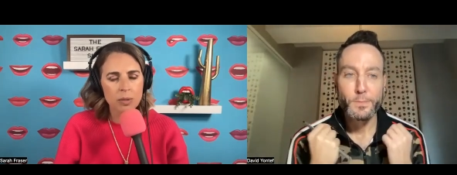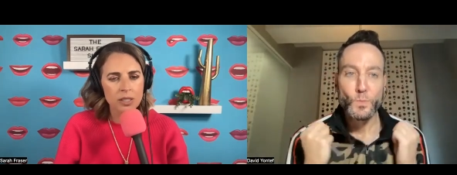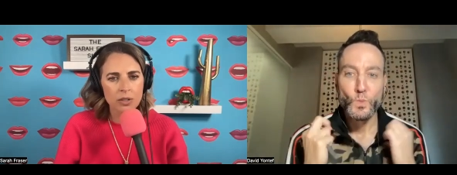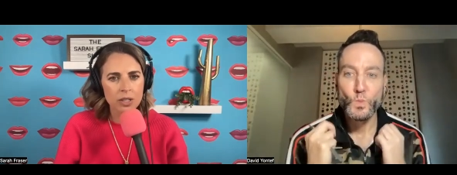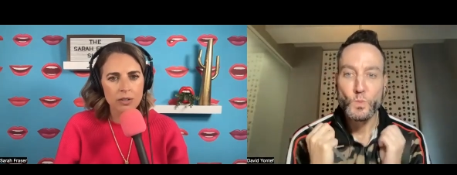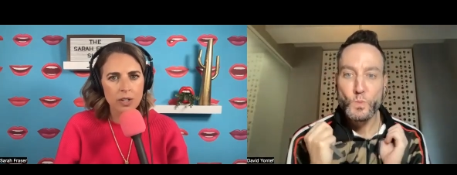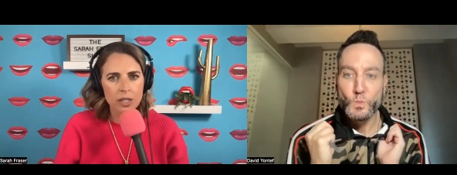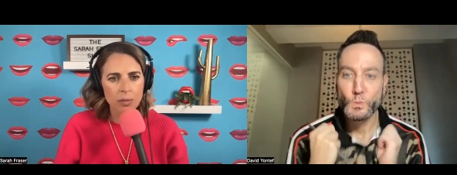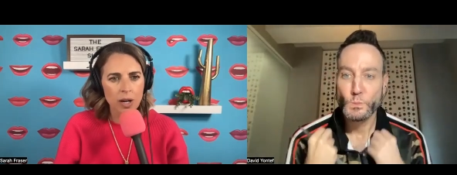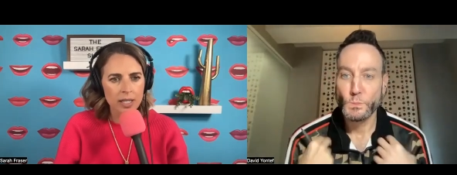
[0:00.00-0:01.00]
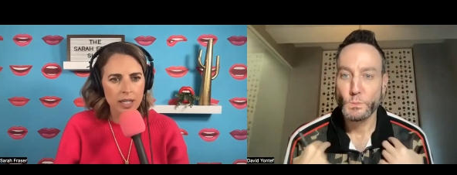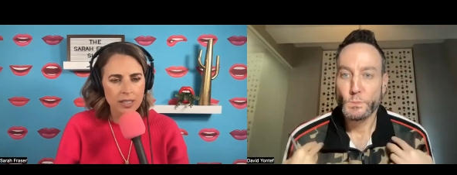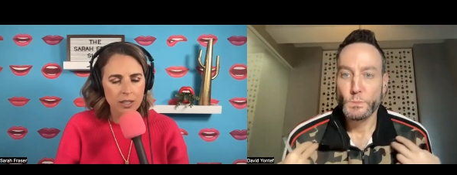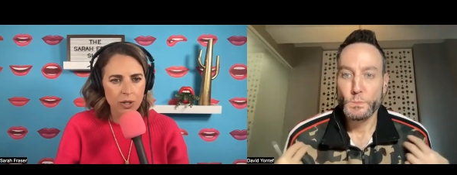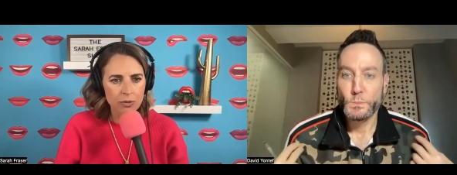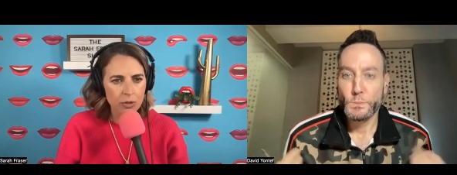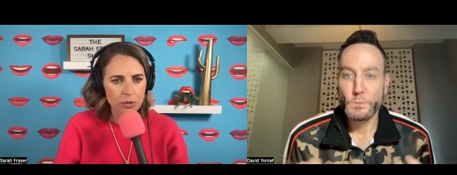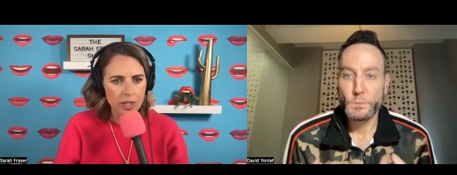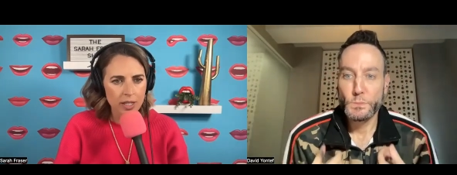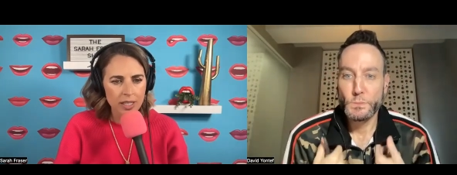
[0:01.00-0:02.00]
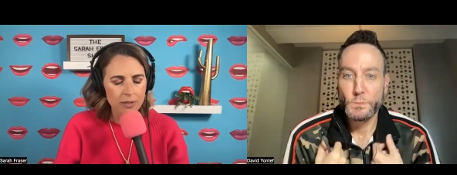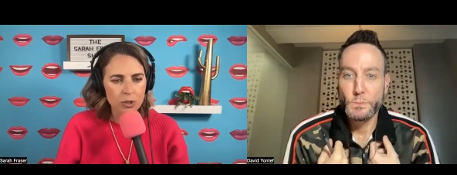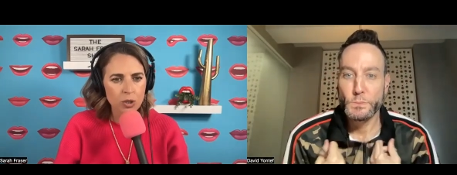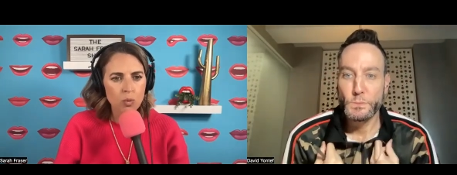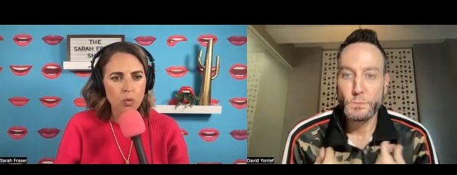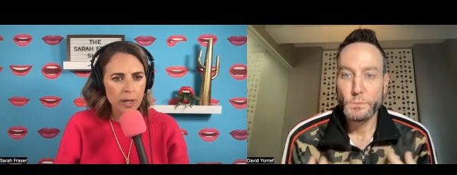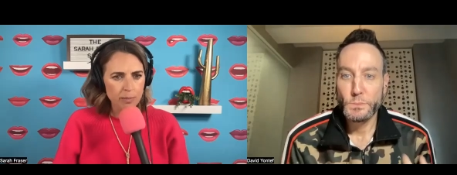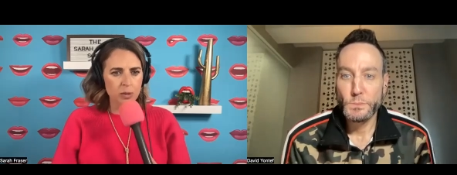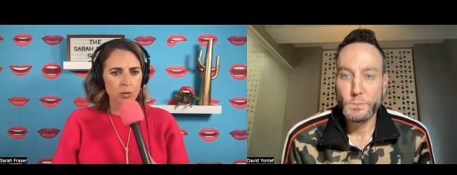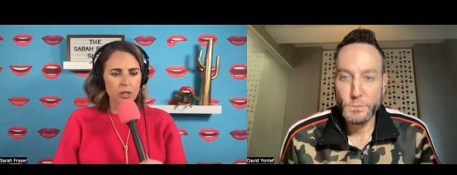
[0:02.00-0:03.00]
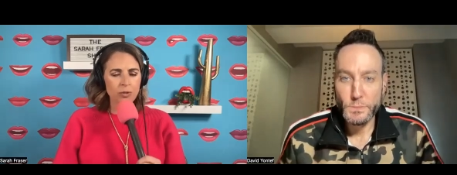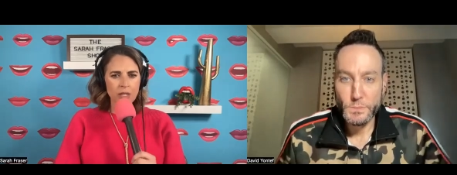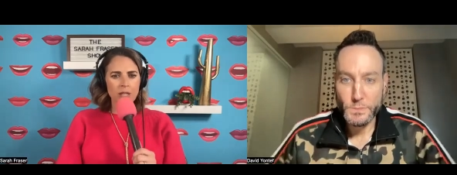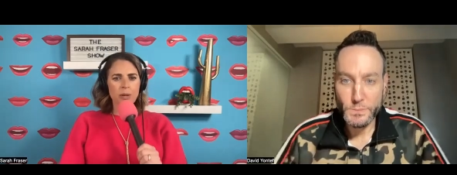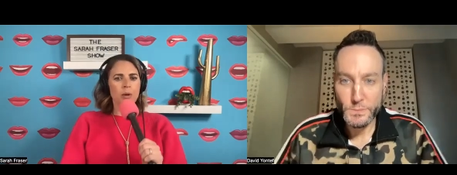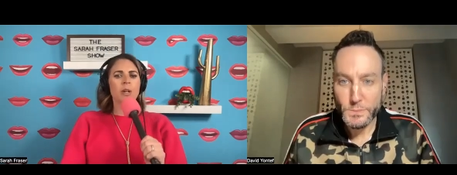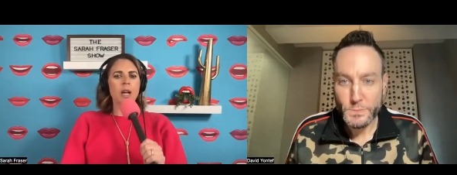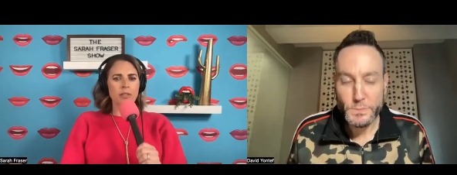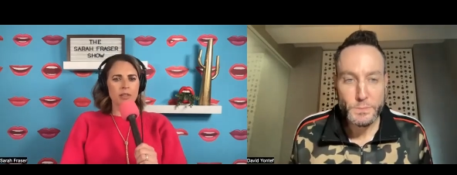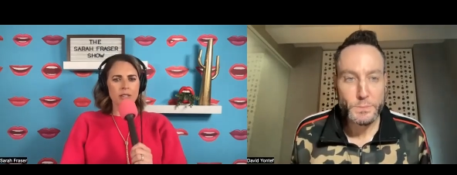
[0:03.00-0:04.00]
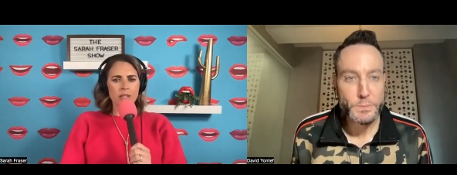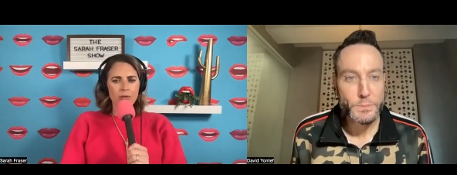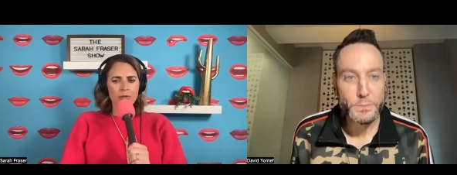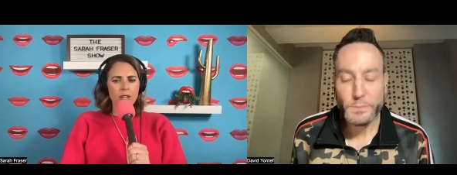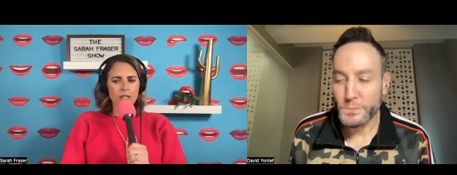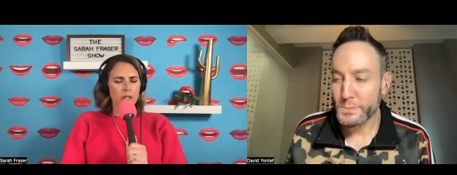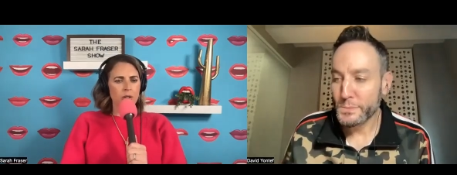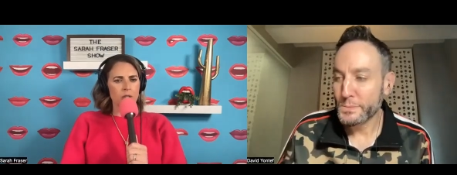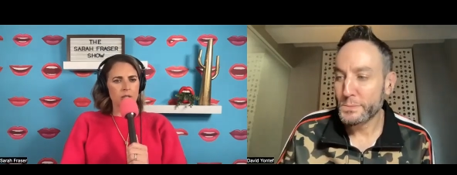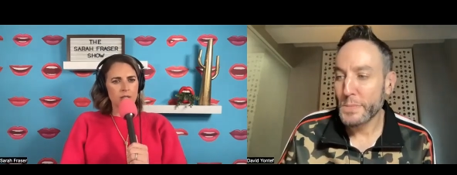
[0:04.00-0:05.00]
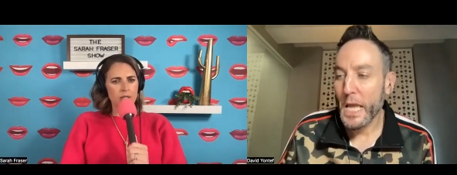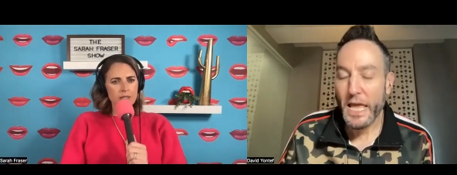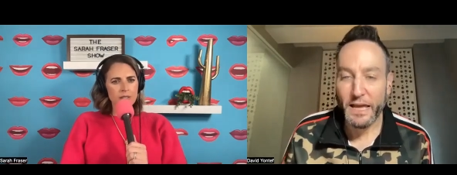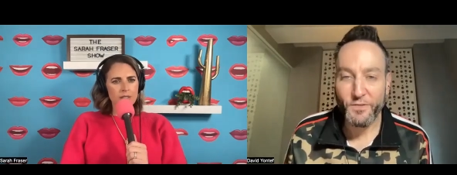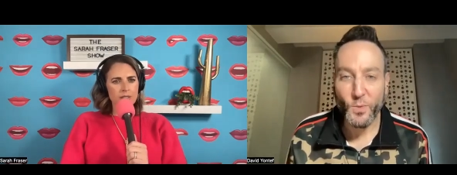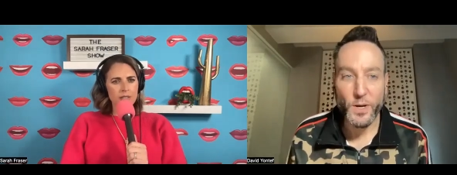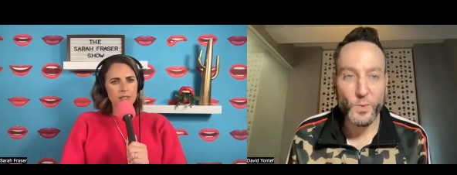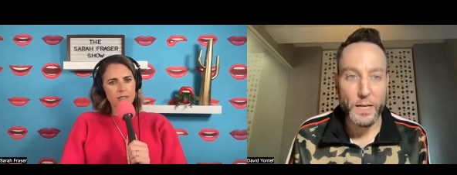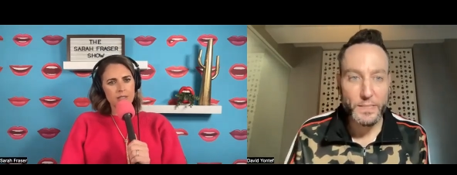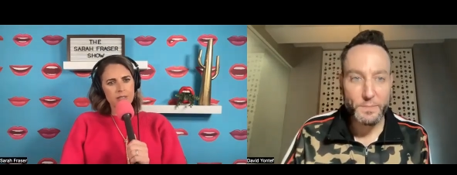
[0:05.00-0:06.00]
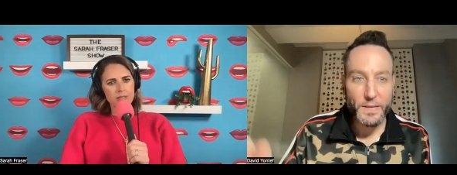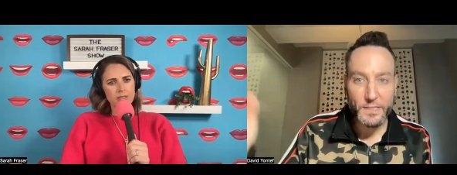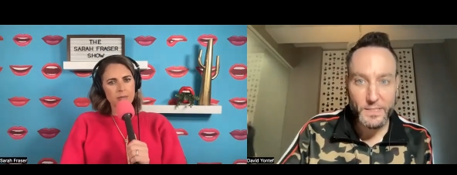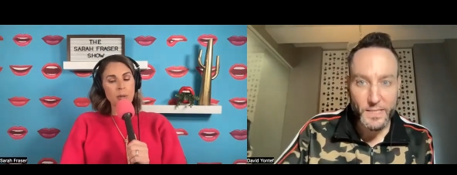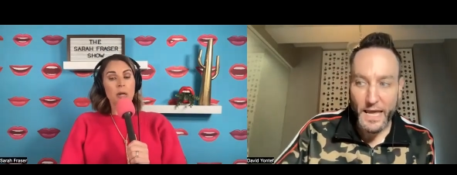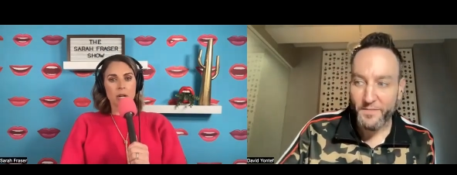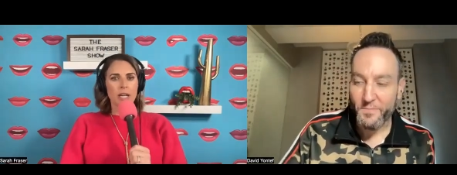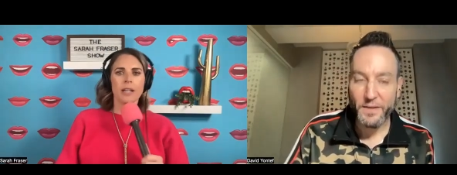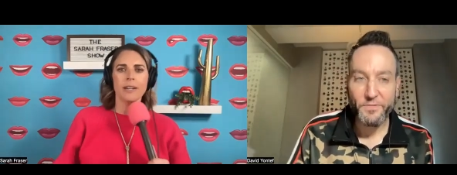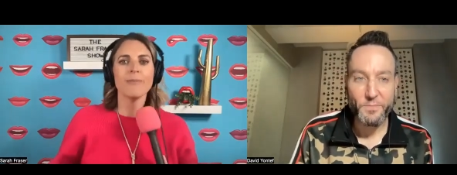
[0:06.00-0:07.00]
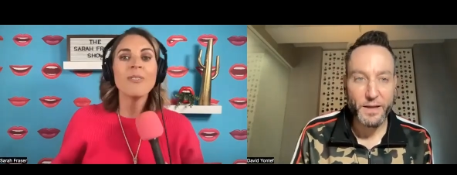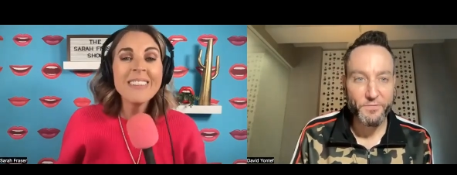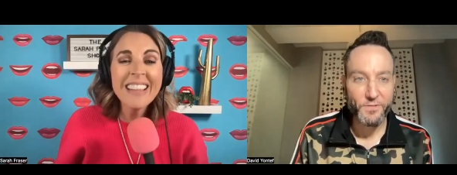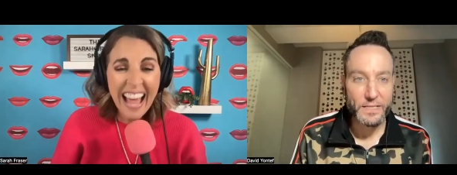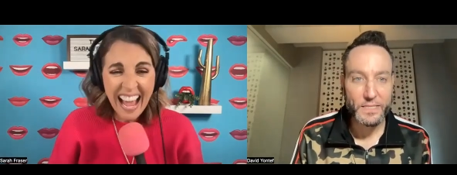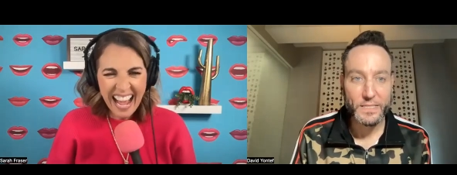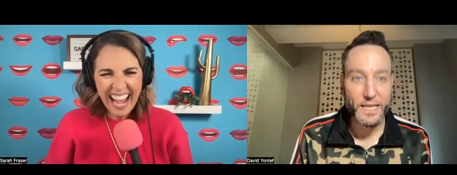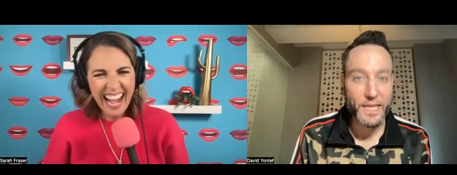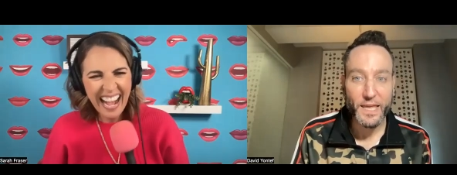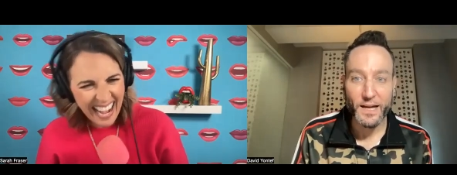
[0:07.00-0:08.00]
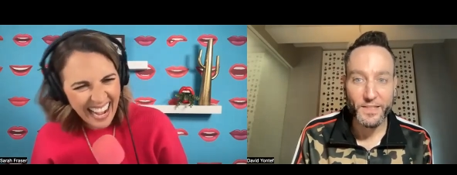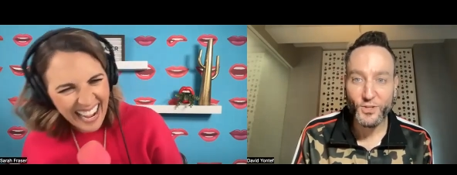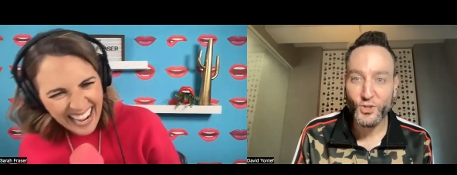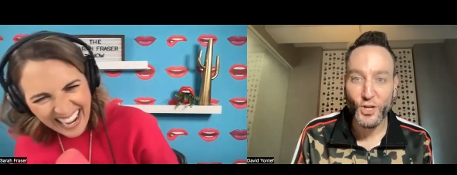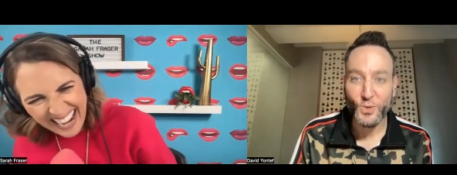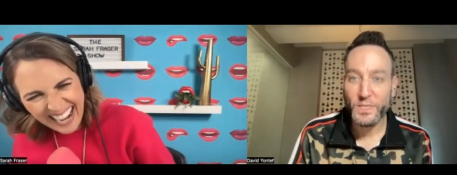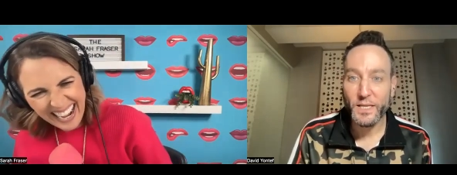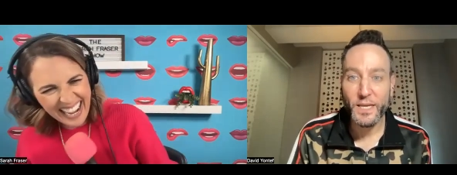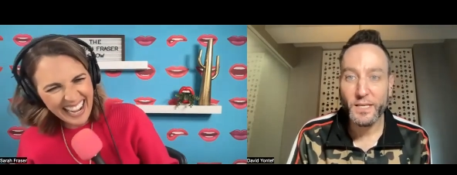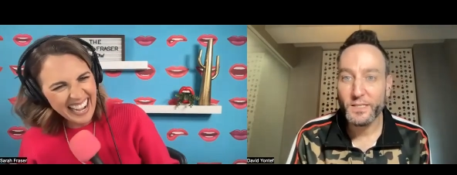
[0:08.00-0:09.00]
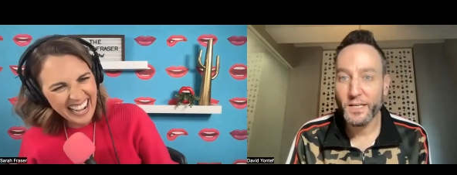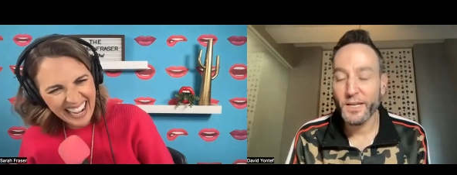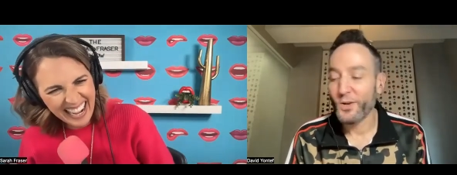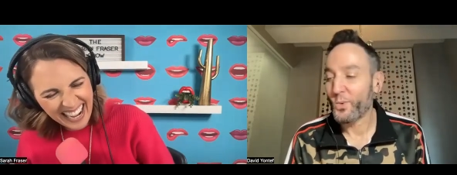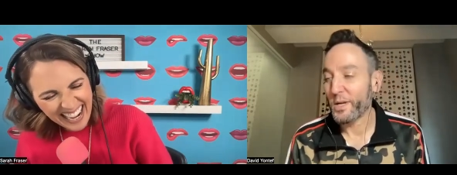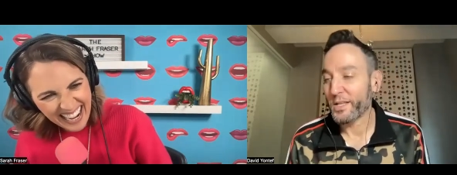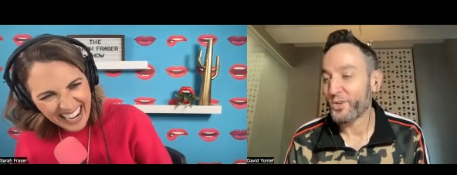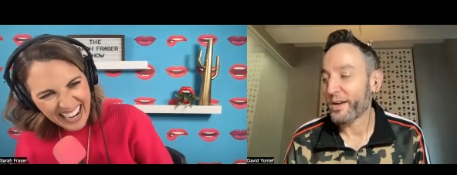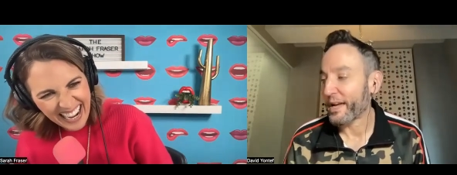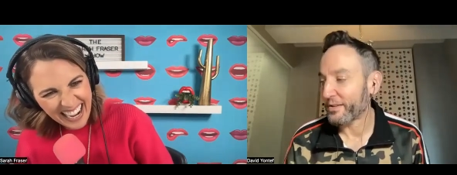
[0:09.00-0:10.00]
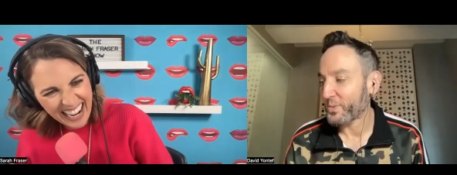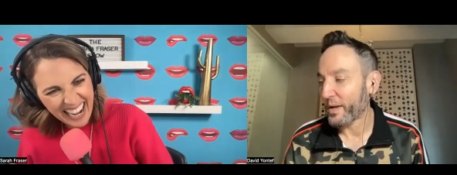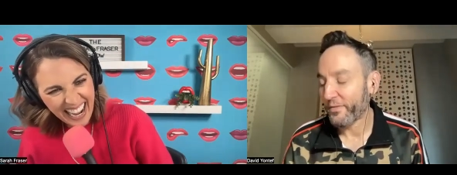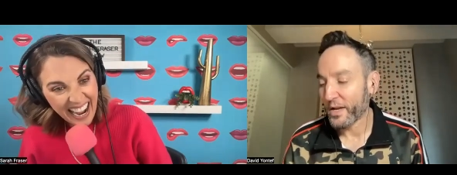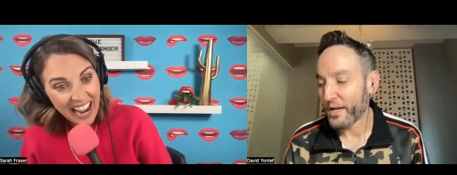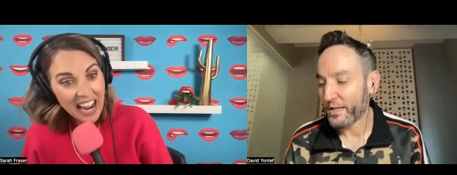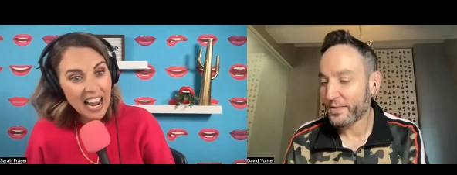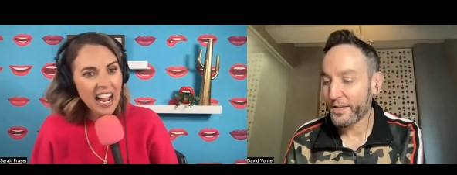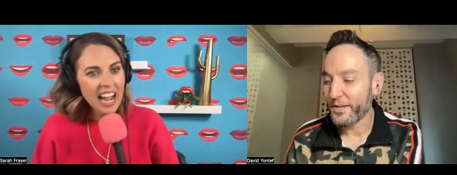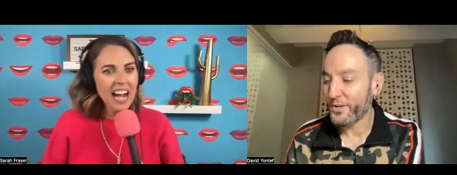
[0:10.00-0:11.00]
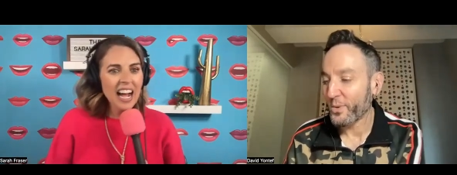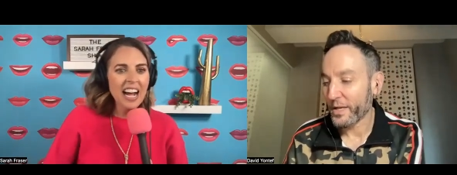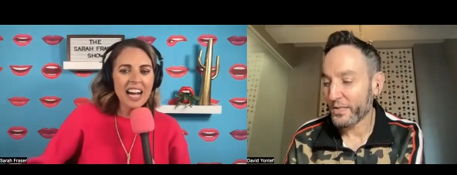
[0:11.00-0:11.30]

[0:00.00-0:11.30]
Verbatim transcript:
Speaker 1: bazillion fucking podcasts that are out there. You think I give two rips what you think about what I think? No, fuck you.
Speaker 2: Everyone wanted me to have my my friend Siggy on the show. Siggy, Siggy don't want to talk housewife, guys. Siggy don't